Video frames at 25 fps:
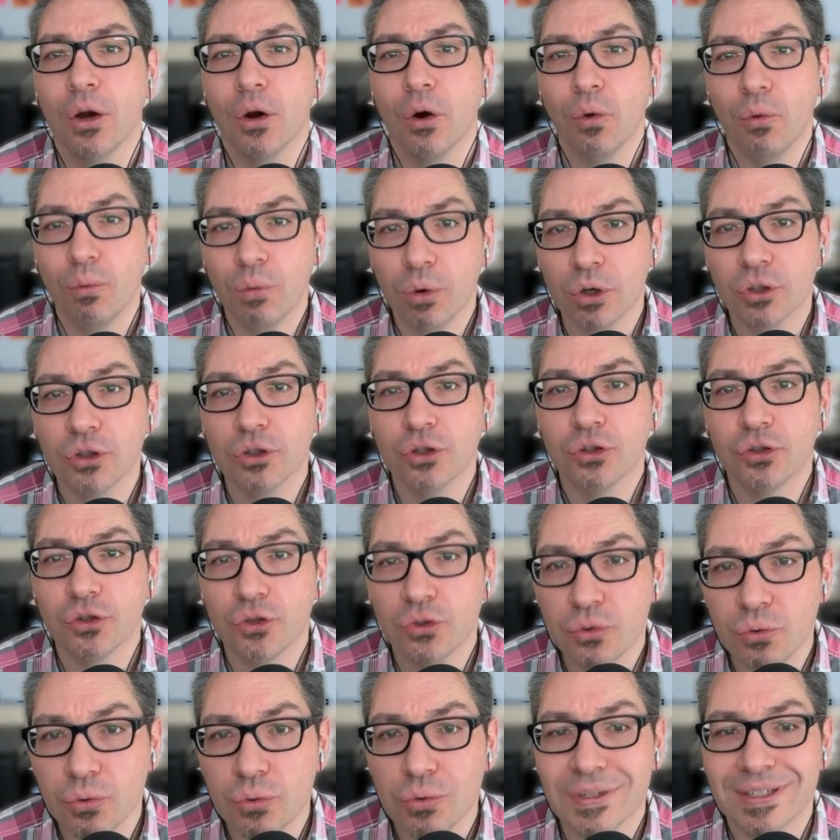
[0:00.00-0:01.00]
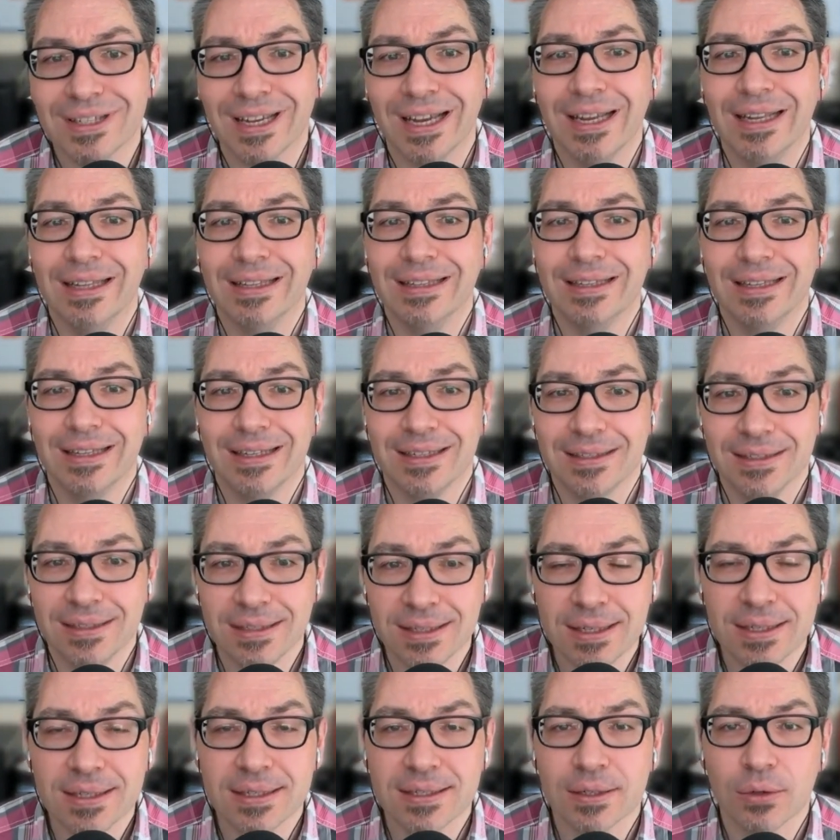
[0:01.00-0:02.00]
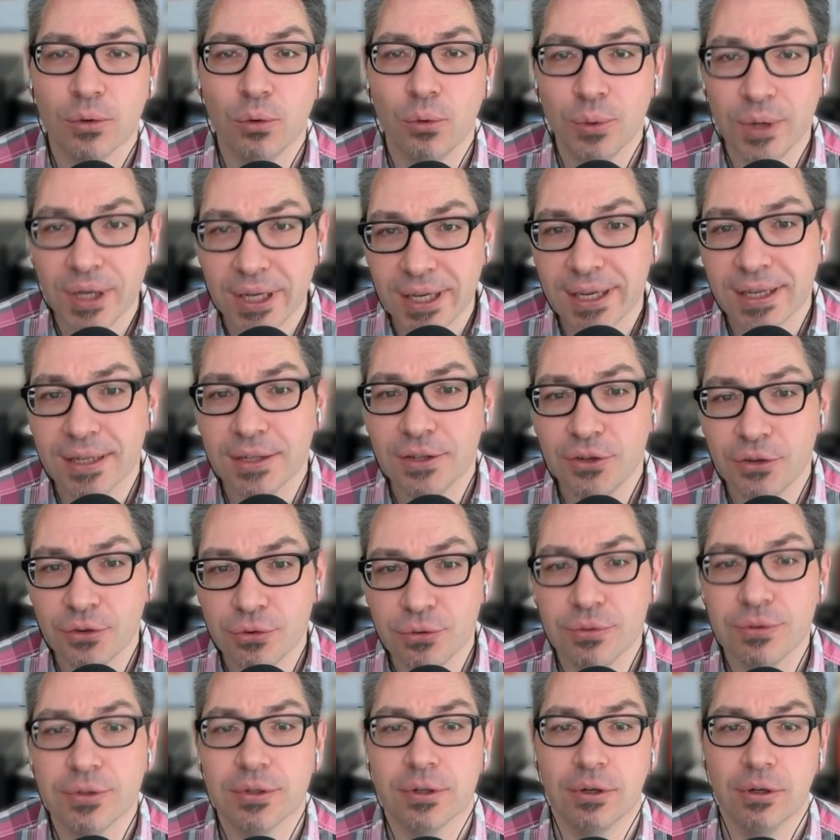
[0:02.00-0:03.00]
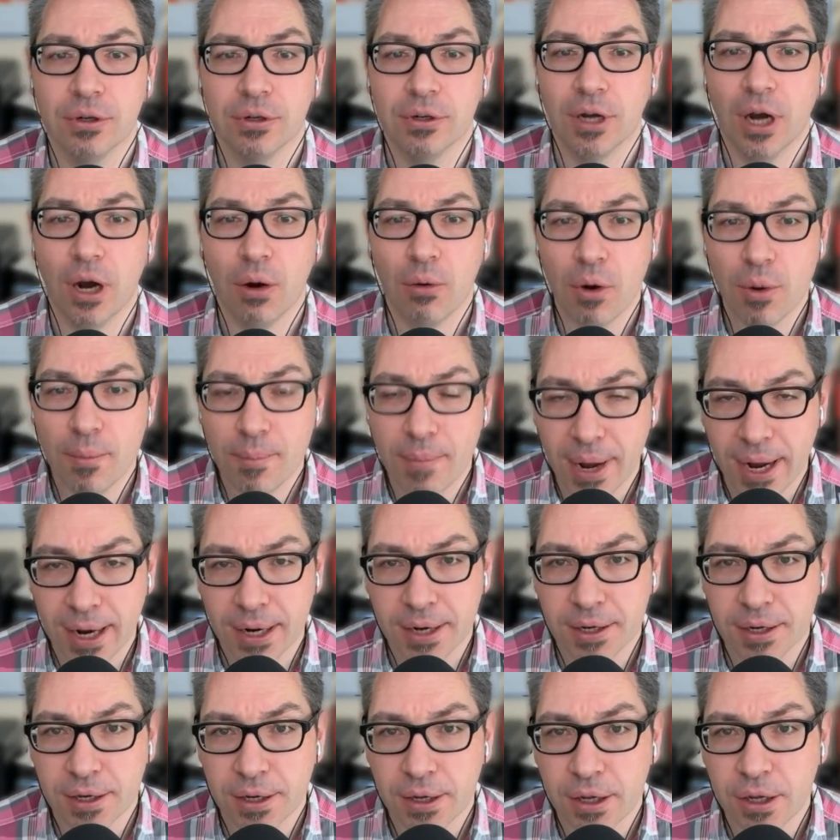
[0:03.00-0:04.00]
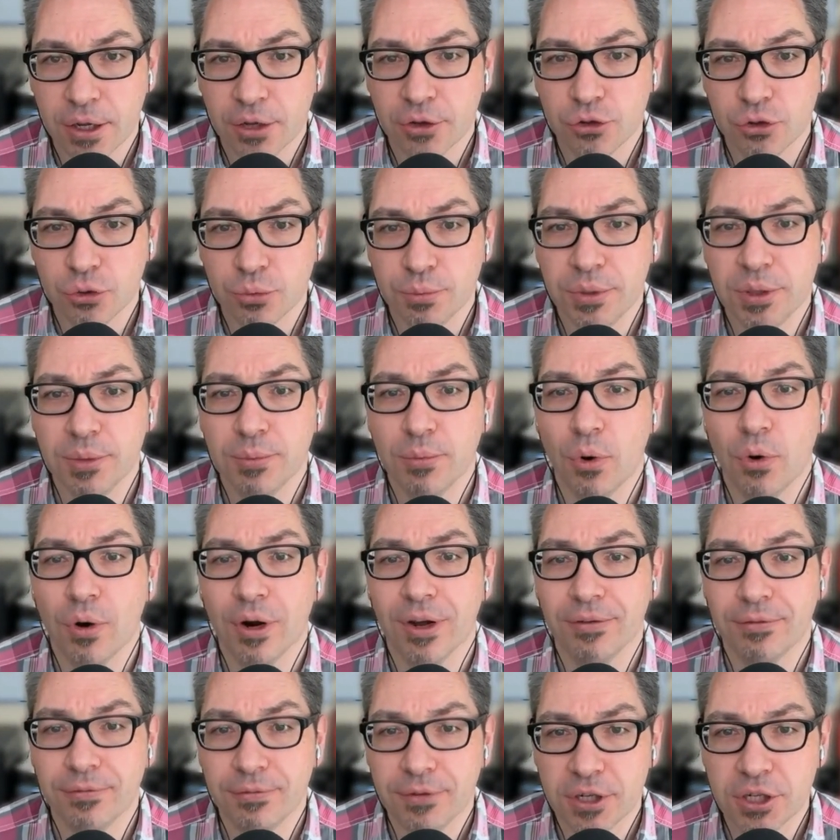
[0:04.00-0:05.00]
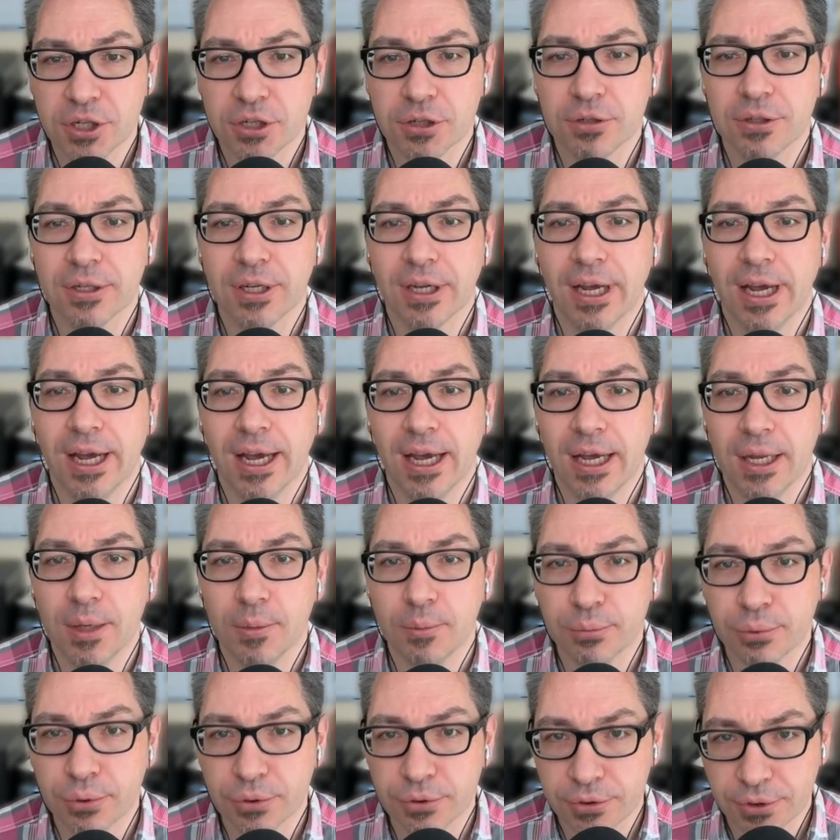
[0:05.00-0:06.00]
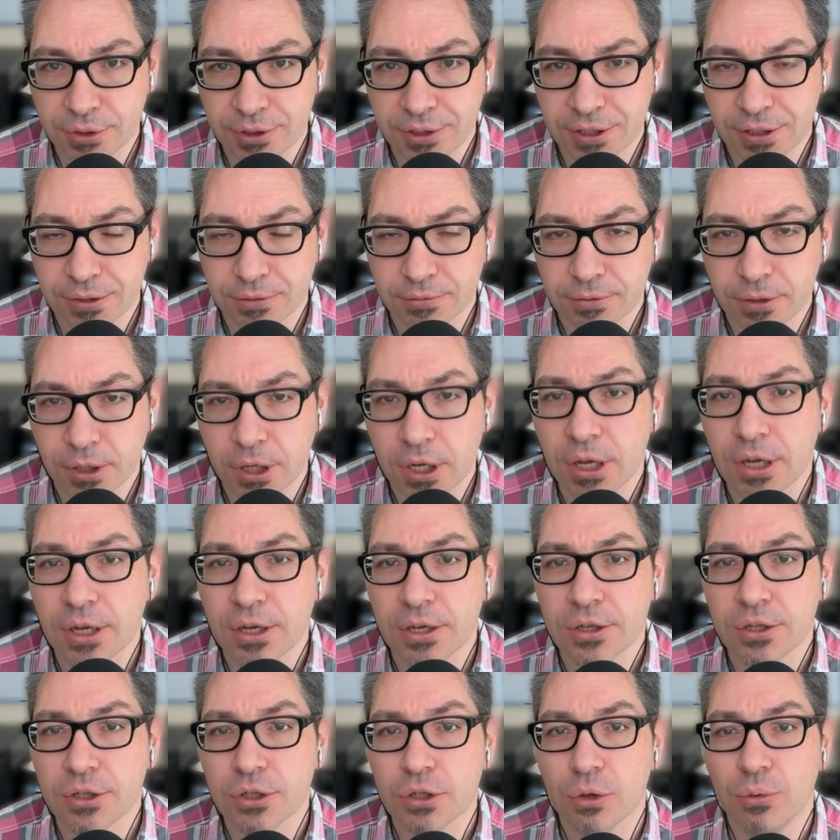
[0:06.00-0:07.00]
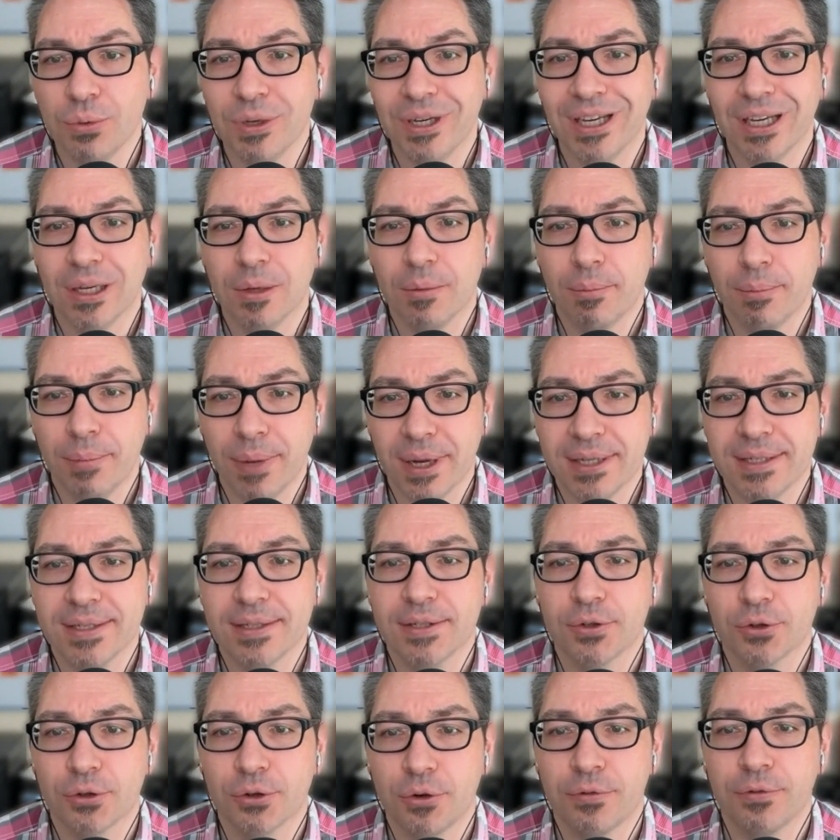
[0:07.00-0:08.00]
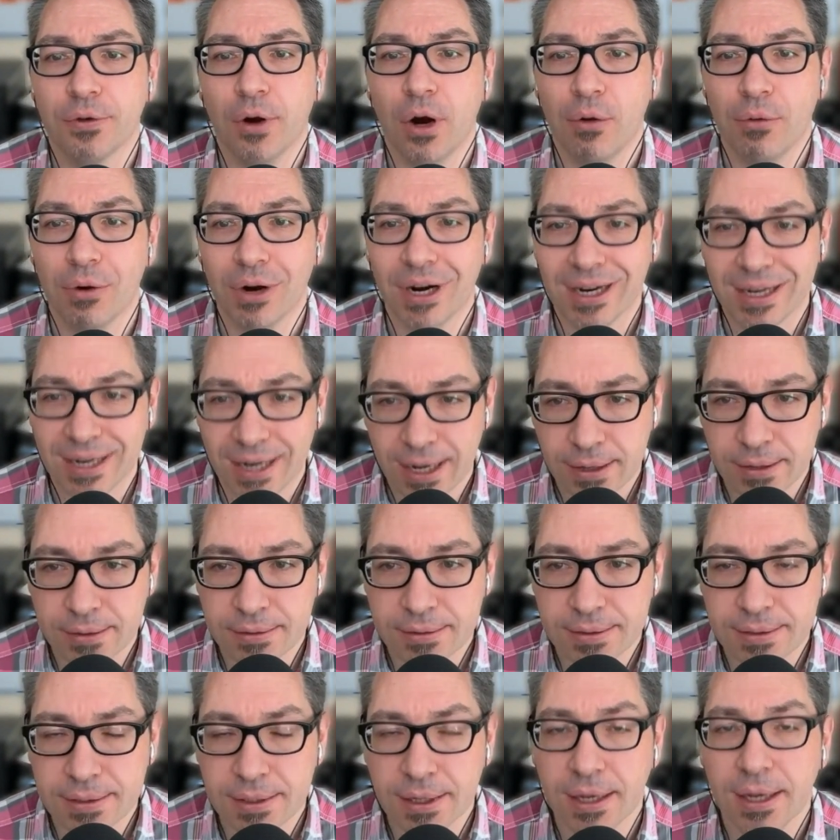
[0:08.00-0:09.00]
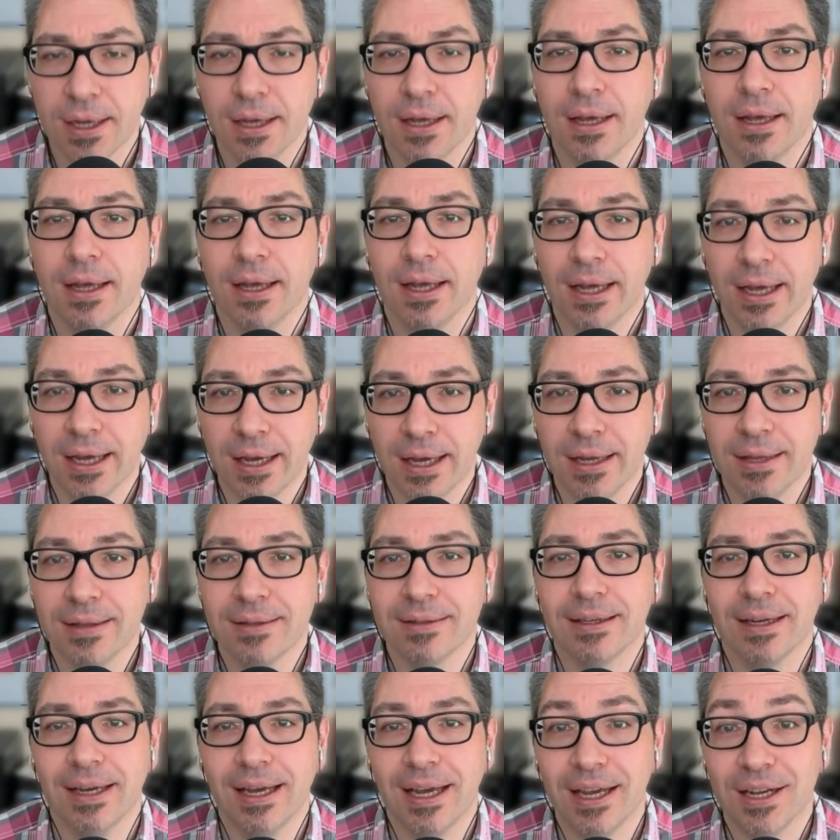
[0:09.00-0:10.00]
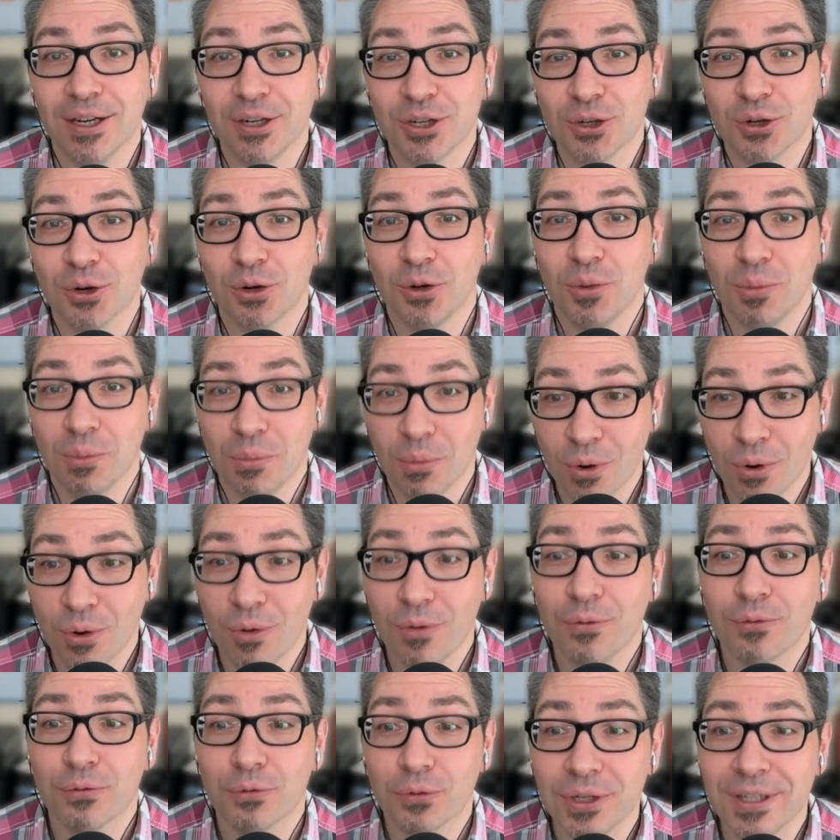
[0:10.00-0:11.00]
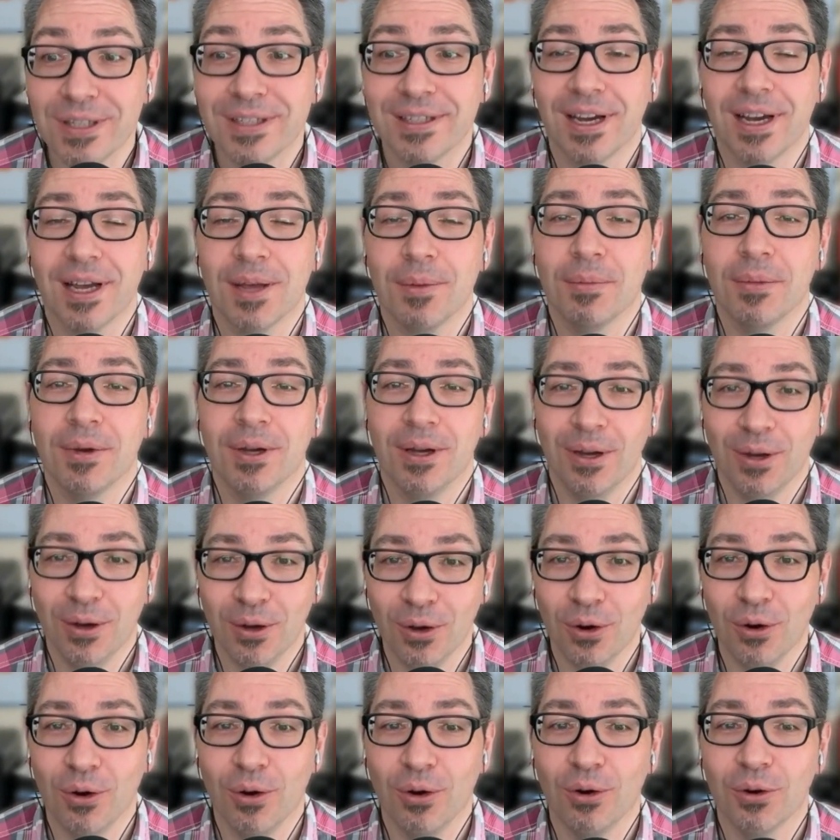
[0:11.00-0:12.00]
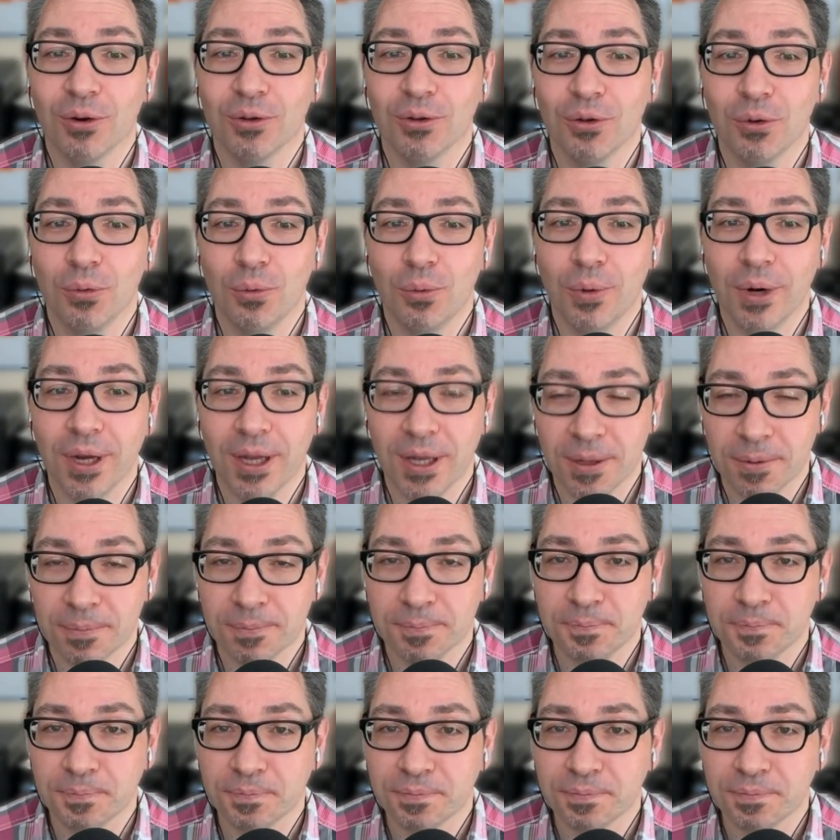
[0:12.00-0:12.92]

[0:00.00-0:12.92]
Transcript: what tools and techniques we can use on our Mac to be more efficient and productive so we can best serve our clients and enjoy more free time along the way.